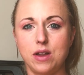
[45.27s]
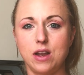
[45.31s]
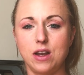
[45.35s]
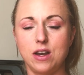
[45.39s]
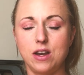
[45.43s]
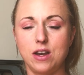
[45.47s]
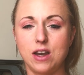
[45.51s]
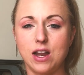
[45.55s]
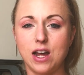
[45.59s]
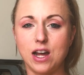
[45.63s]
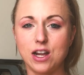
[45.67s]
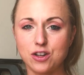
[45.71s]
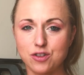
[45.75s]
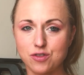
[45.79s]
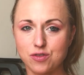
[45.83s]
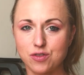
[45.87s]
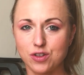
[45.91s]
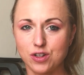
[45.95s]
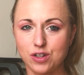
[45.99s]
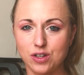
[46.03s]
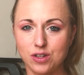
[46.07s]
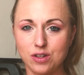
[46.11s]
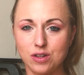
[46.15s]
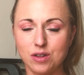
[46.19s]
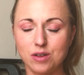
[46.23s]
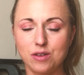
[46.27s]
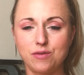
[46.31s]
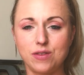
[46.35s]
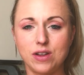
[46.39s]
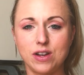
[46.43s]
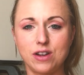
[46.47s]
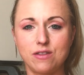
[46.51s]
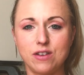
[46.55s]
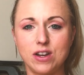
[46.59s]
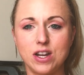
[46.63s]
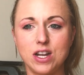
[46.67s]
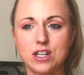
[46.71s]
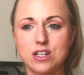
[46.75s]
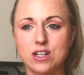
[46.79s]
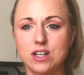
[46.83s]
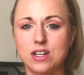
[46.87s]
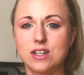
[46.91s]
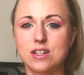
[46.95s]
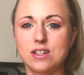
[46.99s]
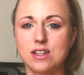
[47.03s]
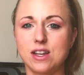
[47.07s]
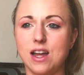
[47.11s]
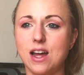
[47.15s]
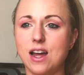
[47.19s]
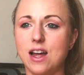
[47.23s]
natural
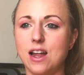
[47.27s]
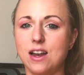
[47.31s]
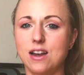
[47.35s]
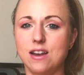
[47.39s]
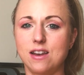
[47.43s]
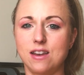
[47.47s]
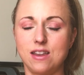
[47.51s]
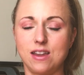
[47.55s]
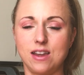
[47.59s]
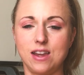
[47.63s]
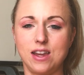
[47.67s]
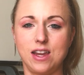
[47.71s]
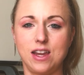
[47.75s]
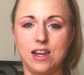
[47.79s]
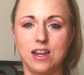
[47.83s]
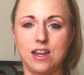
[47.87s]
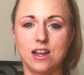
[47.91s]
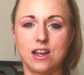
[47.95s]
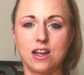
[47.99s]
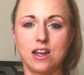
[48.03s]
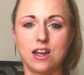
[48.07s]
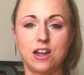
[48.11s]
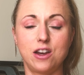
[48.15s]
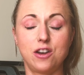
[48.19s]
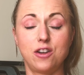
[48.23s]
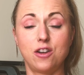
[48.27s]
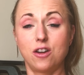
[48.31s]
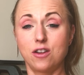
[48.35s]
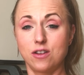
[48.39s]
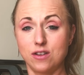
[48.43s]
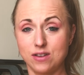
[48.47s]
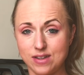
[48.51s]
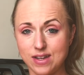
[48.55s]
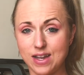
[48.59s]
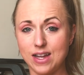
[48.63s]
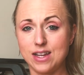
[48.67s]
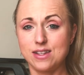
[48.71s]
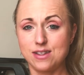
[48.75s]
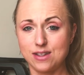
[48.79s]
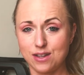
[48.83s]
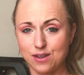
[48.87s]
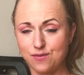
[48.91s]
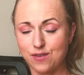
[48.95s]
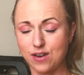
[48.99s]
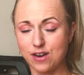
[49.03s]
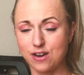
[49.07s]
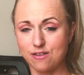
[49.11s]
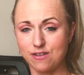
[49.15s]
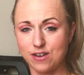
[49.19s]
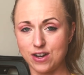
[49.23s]
federations and the non-tested
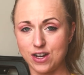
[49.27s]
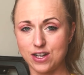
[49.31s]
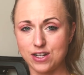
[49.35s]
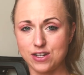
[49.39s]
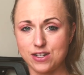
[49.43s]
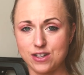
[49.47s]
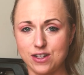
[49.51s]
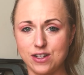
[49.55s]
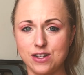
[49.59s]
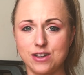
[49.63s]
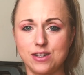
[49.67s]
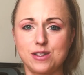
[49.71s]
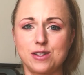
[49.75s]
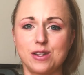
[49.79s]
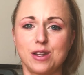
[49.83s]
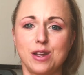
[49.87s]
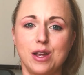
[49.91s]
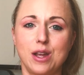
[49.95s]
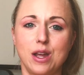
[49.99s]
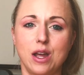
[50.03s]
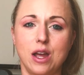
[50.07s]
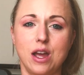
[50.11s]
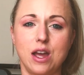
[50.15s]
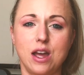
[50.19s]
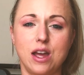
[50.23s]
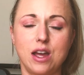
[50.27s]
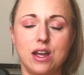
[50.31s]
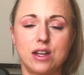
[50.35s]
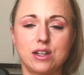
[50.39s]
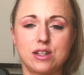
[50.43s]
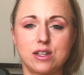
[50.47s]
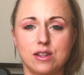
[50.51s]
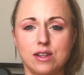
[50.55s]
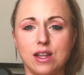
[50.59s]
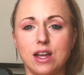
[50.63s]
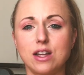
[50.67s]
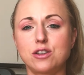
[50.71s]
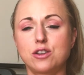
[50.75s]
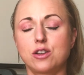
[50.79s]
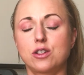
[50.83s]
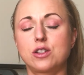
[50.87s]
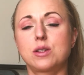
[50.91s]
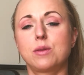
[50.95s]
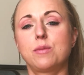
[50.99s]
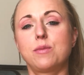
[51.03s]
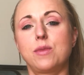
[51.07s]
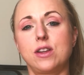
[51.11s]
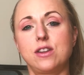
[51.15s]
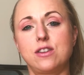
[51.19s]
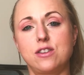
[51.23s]
federations. So that's just
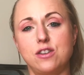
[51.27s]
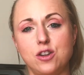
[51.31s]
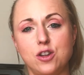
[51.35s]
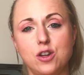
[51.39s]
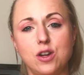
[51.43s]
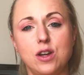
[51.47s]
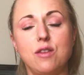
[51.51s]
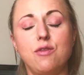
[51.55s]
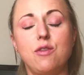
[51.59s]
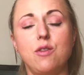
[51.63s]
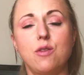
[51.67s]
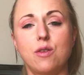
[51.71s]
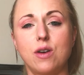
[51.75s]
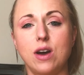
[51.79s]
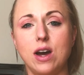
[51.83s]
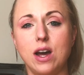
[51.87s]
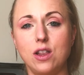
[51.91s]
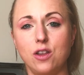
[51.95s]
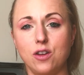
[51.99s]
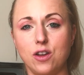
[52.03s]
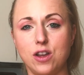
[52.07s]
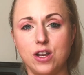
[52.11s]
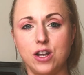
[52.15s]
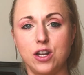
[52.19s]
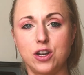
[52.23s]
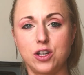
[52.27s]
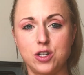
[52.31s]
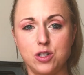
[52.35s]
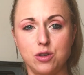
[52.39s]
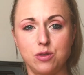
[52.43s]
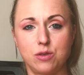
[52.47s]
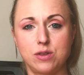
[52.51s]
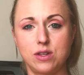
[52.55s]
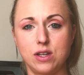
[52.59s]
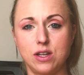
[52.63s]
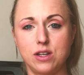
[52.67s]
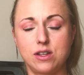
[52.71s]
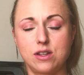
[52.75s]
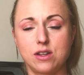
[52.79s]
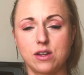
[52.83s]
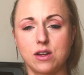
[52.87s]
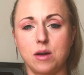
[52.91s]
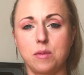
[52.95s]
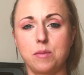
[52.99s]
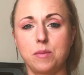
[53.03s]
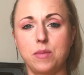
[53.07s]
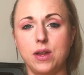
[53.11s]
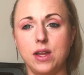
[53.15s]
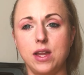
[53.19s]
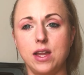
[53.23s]
something to note if you are looking at choosing to
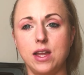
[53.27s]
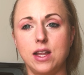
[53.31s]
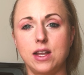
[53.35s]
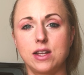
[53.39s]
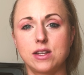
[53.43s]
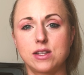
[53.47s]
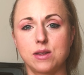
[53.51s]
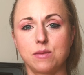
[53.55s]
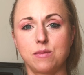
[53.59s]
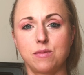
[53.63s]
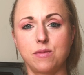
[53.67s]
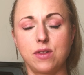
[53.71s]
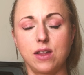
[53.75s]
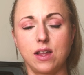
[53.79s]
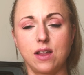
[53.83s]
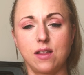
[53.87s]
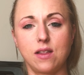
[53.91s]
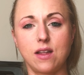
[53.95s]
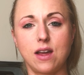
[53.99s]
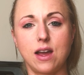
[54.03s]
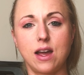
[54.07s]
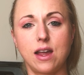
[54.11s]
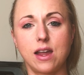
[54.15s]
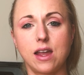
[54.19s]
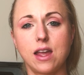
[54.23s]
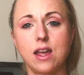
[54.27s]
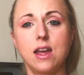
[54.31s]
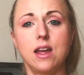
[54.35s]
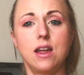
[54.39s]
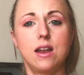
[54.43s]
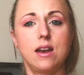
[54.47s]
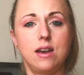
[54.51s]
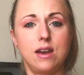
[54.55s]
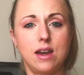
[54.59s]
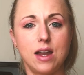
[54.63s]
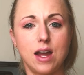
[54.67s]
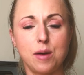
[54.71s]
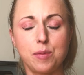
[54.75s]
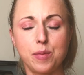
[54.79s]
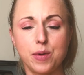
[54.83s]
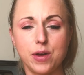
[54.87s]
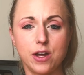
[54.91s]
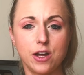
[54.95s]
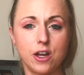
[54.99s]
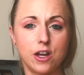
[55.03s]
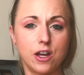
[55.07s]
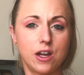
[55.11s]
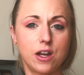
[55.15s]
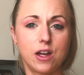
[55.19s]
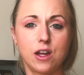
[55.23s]
compete in something like
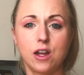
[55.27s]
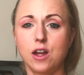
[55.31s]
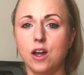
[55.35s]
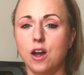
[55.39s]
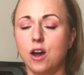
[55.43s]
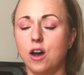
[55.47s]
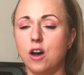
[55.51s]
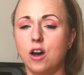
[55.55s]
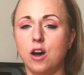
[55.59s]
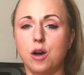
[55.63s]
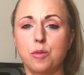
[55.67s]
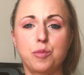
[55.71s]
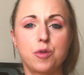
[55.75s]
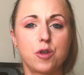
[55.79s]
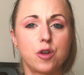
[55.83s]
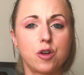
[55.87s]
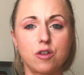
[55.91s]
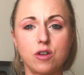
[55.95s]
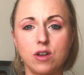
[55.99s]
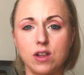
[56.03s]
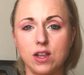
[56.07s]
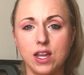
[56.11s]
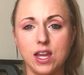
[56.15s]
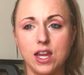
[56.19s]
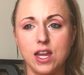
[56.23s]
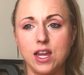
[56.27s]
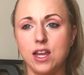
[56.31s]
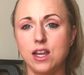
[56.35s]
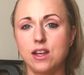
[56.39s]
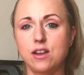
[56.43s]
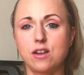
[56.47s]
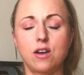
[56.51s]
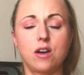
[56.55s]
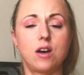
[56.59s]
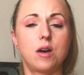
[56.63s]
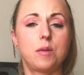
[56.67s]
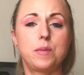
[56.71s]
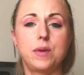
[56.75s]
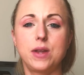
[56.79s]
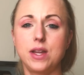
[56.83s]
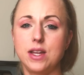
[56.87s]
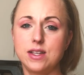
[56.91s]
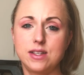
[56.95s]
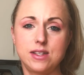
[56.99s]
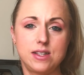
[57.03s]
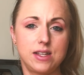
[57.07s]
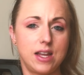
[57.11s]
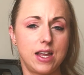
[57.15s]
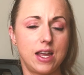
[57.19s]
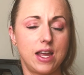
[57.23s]
NABA or Pure Elite or
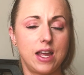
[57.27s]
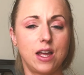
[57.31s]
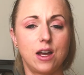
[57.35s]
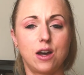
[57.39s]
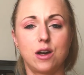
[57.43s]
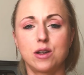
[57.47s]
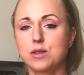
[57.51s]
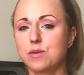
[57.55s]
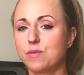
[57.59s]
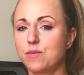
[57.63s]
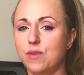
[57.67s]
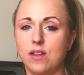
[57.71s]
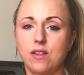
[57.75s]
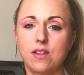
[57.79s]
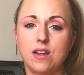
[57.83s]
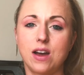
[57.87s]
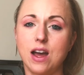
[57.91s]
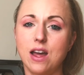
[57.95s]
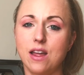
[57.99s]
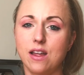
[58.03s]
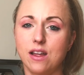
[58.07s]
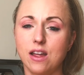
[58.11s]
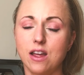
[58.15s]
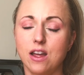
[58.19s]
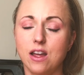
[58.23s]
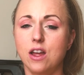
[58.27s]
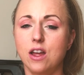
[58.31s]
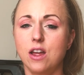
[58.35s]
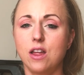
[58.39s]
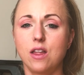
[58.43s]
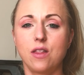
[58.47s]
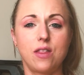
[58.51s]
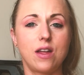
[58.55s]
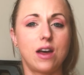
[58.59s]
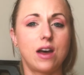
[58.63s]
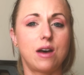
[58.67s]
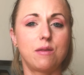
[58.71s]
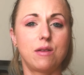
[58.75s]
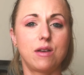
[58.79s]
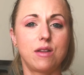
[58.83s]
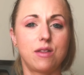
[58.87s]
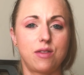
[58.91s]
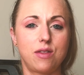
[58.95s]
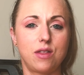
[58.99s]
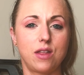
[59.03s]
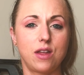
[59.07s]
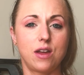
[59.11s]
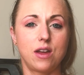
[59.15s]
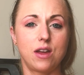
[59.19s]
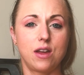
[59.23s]
PCA or something like that.
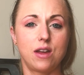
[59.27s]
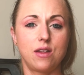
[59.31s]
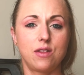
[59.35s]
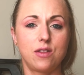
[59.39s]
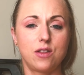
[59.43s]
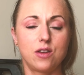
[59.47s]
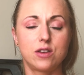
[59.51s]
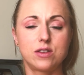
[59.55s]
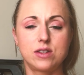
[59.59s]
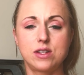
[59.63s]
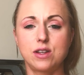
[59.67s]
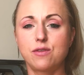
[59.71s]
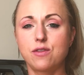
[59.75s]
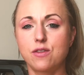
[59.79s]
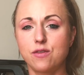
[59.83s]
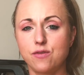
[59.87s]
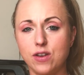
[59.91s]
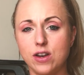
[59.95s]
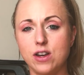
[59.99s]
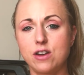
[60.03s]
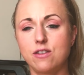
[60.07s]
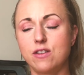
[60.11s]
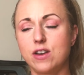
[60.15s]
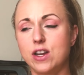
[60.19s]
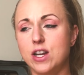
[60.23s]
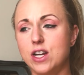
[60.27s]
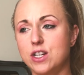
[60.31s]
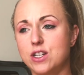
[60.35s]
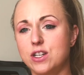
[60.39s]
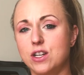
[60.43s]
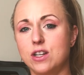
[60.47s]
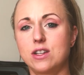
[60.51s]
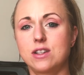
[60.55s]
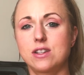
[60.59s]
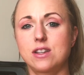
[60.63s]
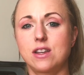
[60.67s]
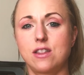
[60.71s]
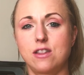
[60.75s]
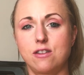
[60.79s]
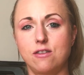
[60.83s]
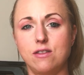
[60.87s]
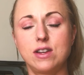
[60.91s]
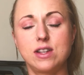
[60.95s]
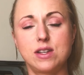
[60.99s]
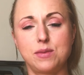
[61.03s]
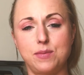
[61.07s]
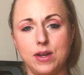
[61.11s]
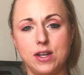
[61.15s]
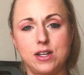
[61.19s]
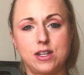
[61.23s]
With those different federations, there
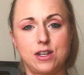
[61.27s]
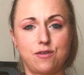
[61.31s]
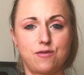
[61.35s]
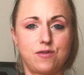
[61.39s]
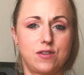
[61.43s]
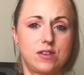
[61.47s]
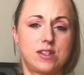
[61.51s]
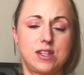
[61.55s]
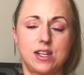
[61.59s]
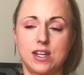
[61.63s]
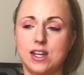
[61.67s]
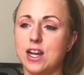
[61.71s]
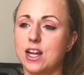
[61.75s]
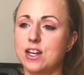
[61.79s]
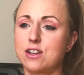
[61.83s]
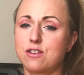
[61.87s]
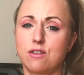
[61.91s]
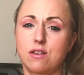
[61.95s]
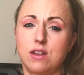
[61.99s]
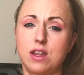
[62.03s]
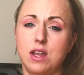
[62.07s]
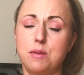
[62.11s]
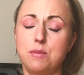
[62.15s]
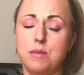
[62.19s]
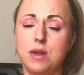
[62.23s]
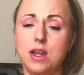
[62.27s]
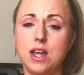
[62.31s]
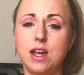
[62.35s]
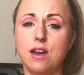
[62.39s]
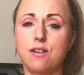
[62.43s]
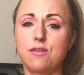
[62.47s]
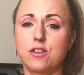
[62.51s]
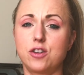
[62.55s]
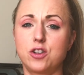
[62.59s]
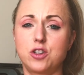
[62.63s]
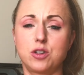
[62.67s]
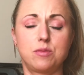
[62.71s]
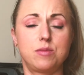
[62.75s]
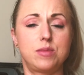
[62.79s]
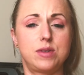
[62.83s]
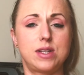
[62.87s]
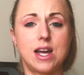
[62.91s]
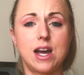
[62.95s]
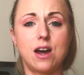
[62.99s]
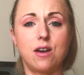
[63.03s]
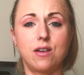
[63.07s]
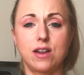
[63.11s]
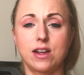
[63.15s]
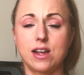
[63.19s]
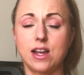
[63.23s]
is a big difference in category. You may have to jump
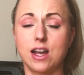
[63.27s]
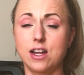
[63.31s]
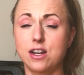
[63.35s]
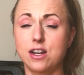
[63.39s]
down a